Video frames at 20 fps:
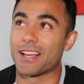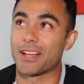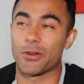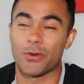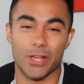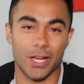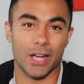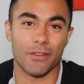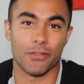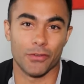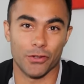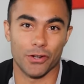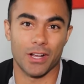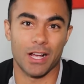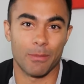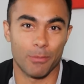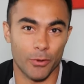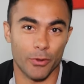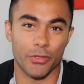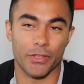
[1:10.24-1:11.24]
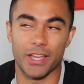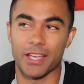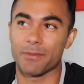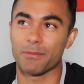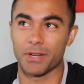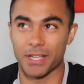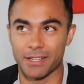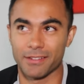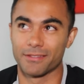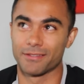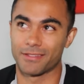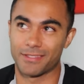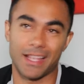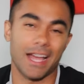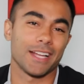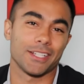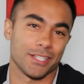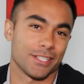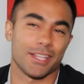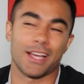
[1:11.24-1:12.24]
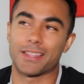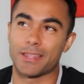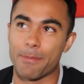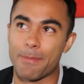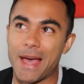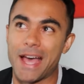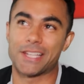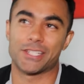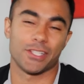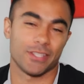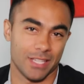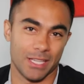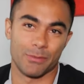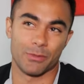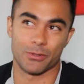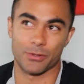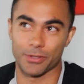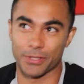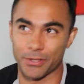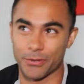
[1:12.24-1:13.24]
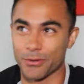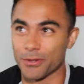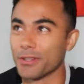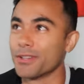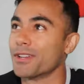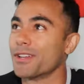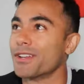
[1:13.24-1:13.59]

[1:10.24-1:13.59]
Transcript: not going off of their couple thing, but I just thought the magic theme was really cool.